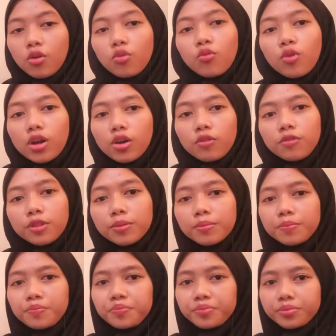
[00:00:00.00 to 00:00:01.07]
on one of them.
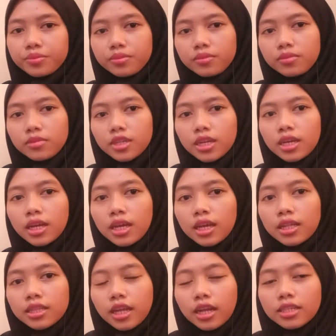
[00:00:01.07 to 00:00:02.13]

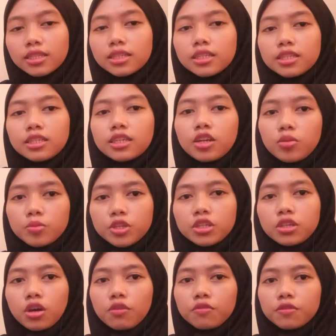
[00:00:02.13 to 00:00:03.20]
That's the synopsis
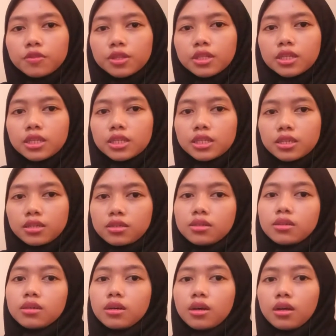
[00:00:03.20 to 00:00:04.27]
of this
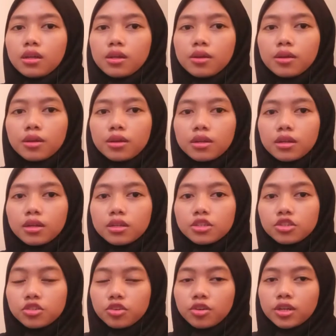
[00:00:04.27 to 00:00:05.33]

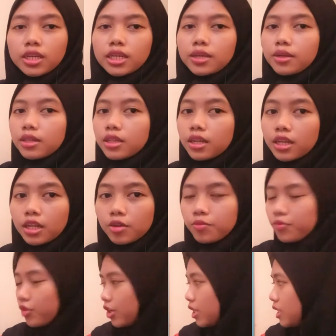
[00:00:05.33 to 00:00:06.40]
story, The Little
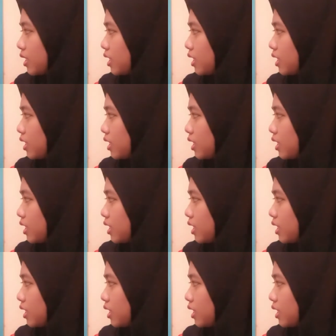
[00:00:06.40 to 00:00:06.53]
Prince.